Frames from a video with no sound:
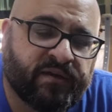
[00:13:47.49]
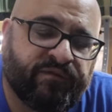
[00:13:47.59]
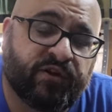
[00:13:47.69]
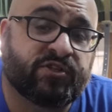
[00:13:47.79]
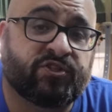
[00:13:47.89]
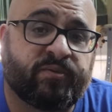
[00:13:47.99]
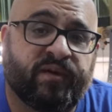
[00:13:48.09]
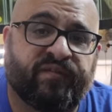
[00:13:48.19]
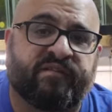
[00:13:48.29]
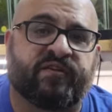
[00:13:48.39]
if you could just do me
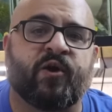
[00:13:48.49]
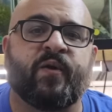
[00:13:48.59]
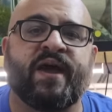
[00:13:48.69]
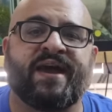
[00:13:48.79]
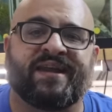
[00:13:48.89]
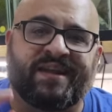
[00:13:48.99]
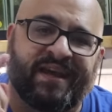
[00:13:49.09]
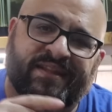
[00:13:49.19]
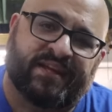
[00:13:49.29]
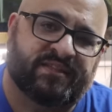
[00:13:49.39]
a favor, go ahead and
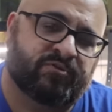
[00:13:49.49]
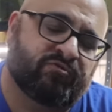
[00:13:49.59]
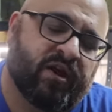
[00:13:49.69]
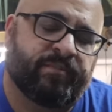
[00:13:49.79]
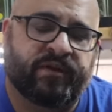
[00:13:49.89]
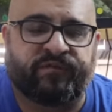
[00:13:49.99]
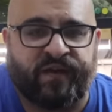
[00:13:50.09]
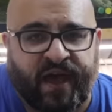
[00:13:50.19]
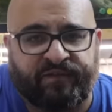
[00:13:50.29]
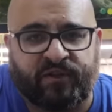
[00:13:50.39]
hit that subscribe button if
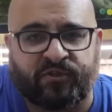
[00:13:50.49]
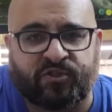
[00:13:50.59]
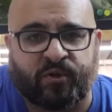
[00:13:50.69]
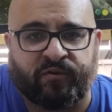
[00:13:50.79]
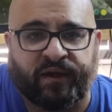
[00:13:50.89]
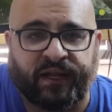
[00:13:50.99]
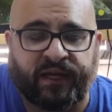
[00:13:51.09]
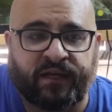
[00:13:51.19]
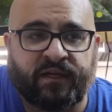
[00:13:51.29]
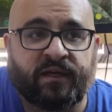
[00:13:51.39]
you haven't done so already.